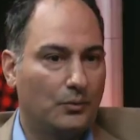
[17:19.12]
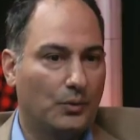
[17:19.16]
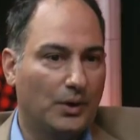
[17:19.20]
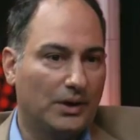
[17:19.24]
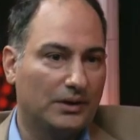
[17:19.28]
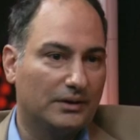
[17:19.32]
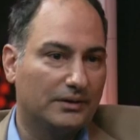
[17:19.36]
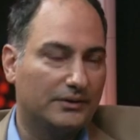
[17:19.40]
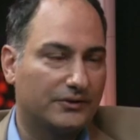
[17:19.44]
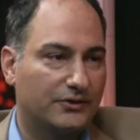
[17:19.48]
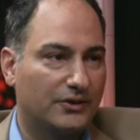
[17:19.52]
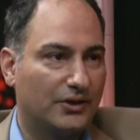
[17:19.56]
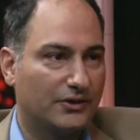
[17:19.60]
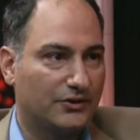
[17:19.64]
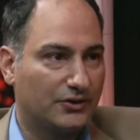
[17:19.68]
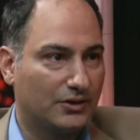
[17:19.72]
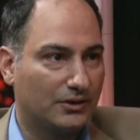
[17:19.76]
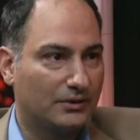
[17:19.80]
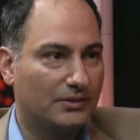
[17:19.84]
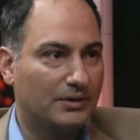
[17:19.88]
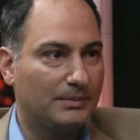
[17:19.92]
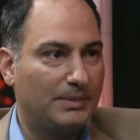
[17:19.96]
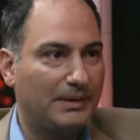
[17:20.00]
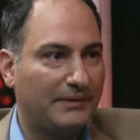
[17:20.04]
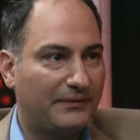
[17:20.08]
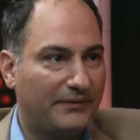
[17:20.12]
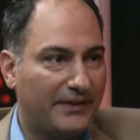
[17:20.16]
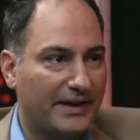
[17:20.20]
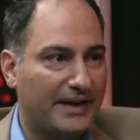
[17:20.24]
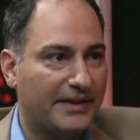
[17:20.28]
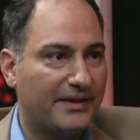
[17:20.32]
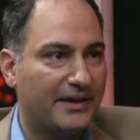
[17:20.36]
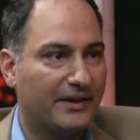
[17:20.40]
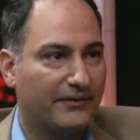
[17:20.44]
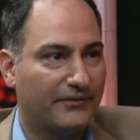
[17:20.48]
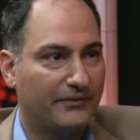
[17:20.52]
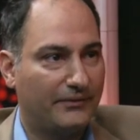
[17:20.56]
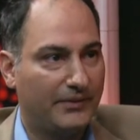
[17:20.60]
Well, to be
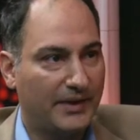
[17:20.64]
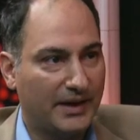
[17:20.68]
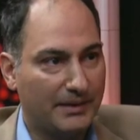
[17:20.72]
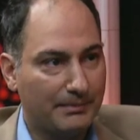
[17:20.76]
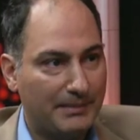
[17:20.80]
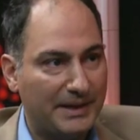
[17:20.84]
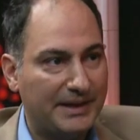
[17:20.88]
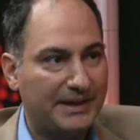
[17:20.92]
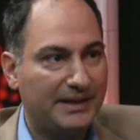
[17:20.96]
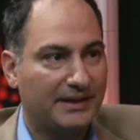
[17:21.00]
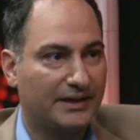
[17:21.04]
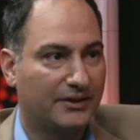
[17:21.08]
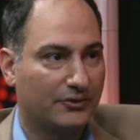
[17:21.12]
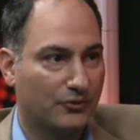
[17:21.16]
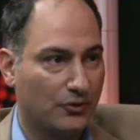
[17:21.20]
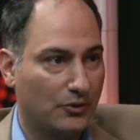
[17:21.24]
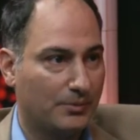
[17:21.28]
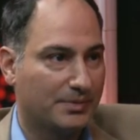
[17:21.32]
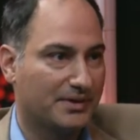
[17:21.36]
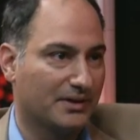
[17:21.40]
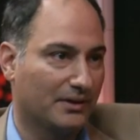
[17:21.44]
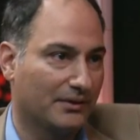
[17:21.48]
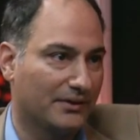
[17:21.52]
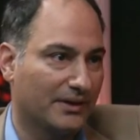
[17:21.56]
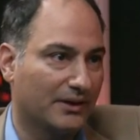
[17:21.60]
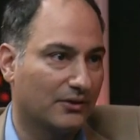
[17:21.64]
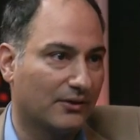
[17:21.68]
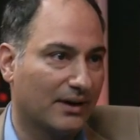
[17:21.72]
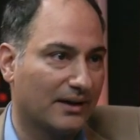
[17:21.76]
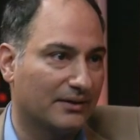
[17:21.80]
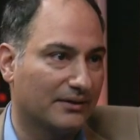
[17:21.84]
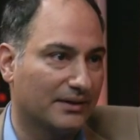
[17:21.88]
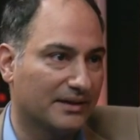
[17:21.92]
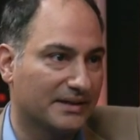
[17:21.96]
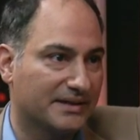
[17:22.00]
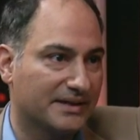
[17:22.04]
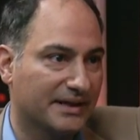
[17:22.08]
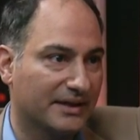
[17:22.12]
fair, there are many groups on the
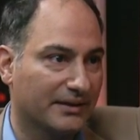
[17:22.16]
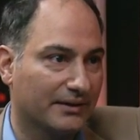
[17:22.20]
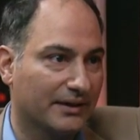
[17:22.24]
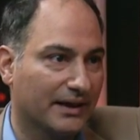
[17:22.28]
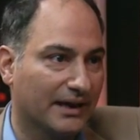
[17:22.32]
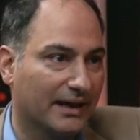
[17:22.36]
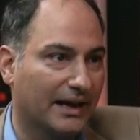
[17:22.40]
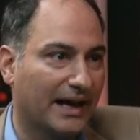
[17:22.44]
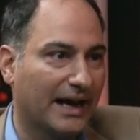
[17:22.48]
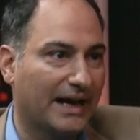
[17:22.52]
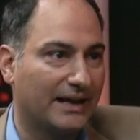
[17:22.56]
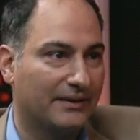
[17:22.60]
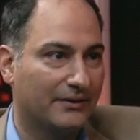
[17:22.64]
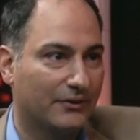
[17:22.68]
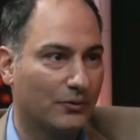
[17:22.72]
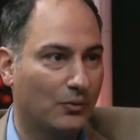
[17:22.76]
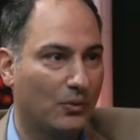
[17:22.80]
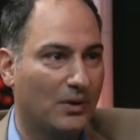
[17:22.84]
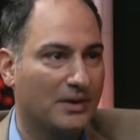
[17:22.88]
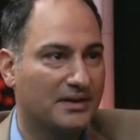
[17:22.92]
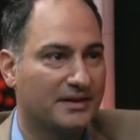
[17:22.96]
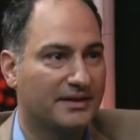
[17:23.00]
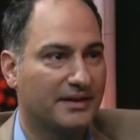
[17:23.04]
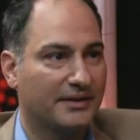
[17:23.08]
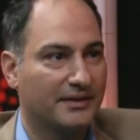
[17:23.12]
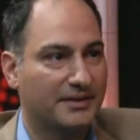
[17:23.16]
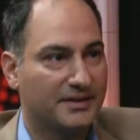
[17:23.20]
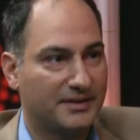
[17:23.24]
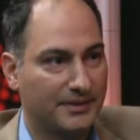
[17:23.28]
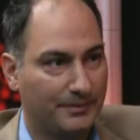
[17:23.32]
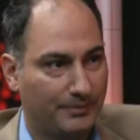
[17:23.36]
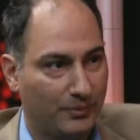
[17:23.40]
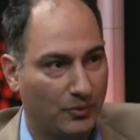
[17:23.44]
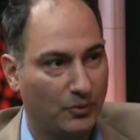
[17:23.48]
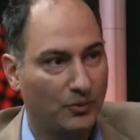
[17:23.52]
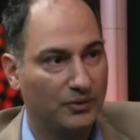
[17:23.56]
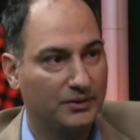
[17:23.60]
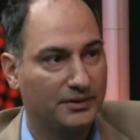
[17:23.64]
ground in Syria, and the ones that
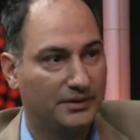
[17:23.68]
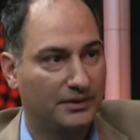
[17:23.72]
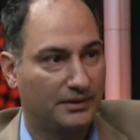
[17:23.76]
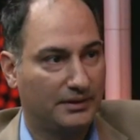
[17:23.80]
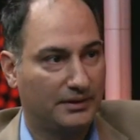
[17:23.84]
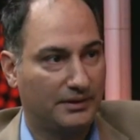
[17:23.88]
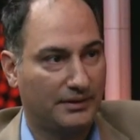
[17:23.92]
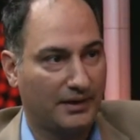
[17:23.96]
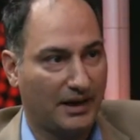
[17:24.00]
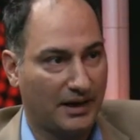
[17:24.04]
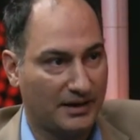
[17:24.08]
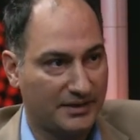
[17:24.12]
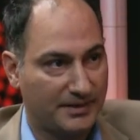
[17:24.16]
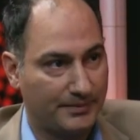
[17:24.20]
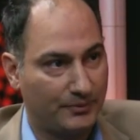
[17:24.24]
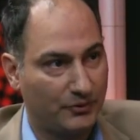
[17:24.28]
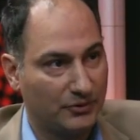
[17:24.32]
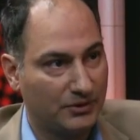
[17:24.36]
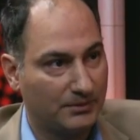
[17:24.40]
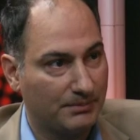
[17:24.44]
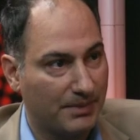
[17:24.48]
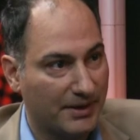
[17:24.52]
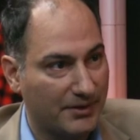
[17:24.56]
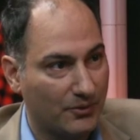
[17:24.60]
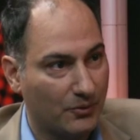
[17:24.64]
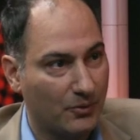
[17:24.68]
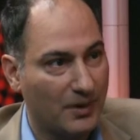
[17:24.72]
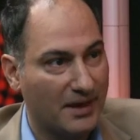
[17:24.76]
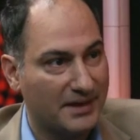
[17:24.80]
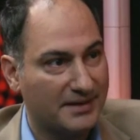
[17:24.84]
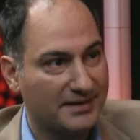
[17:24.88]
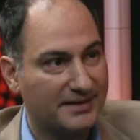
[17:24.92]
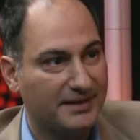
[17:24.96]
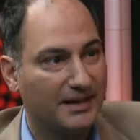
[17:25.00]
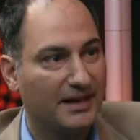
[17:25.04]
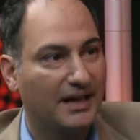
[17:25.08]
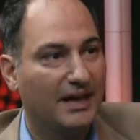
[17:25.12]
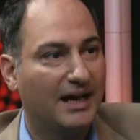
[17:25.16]
are supported by the
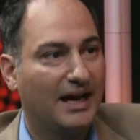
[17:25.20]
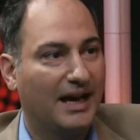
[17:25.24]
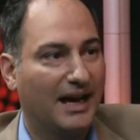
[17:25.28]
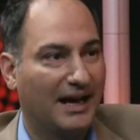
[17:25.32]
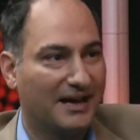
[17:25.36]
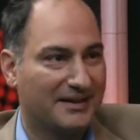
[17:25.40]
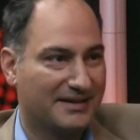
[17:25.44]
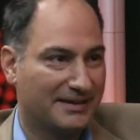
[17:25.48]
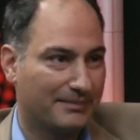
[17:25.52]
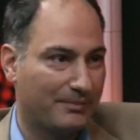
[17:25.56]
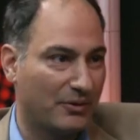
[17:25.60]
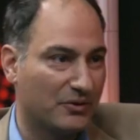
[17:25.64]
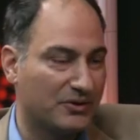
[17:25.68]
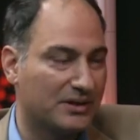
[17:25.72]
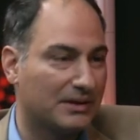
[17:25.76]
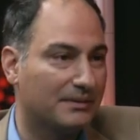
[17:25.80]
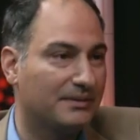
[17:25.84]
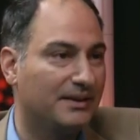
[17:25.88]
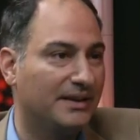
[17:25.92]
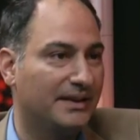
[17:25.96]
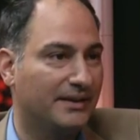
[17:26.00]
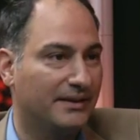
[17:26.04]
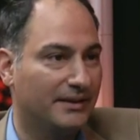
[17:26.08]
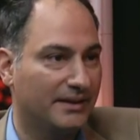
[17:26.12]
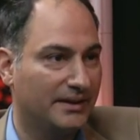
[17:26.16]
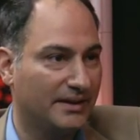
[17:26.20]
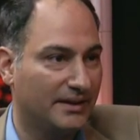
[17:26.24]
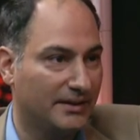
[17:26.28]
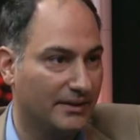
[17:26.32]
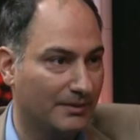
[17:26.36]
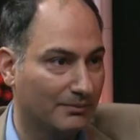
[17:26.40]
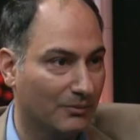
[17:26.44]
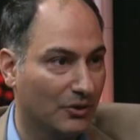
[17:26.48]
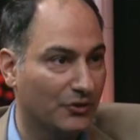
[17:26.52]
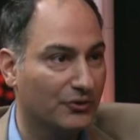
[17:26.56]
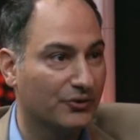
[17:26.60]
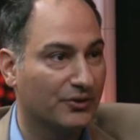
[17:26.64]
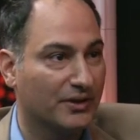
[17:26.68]
West are supposedly
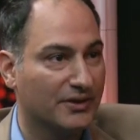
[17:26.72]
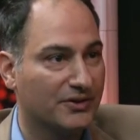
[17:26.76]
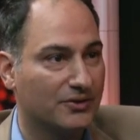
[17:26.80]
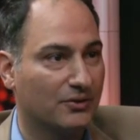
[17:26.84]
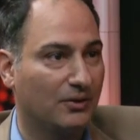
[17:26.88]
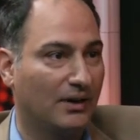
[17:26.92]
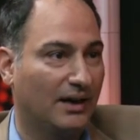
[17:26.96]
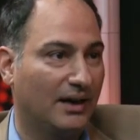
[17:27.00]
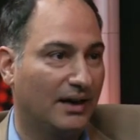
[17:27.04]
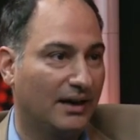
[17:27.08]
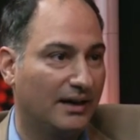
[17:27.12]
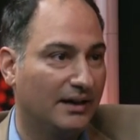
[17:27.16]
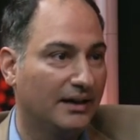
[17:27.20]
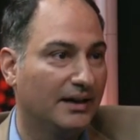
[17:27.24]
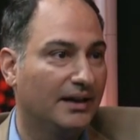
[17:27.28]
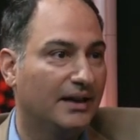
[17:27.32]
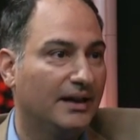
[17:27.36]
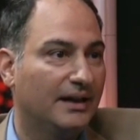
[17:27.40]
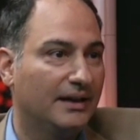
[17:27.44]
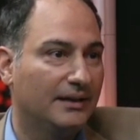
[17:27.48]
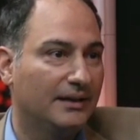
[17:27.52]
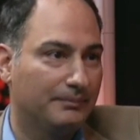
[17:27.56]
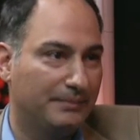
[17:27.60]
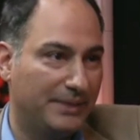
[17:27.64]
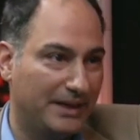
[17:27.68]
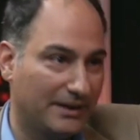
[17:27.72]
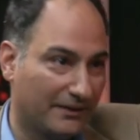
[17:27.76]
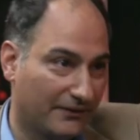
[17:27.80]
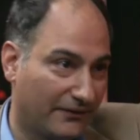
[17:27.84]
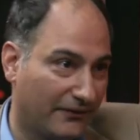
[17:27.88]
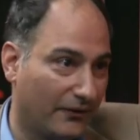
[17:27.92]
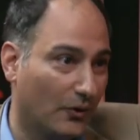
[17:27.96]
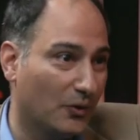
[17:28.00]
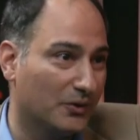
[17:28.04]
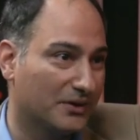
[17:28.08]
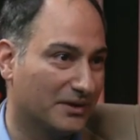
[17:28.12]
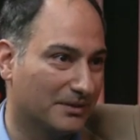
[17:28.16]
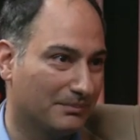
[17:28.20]
the moderates who are being
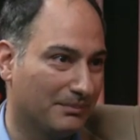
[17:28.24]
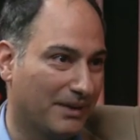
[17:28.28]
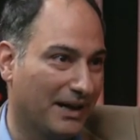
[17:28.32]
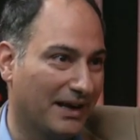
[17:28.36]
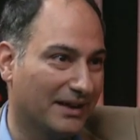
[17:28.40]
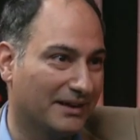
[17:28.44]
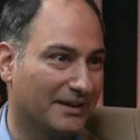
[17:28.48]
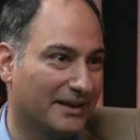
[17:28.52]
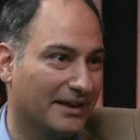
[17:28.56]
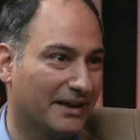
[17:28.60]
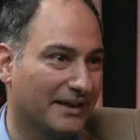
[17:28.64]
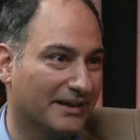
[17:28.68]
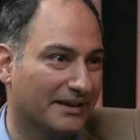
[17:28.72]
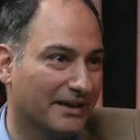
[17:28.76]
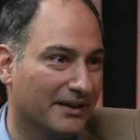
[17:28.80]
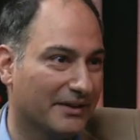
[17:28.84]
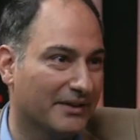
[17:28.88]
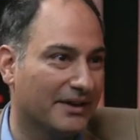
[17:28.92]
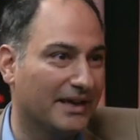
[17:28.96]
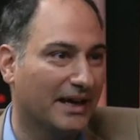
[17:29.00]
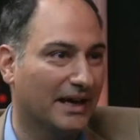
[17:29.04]
fought by Al-Qaeda.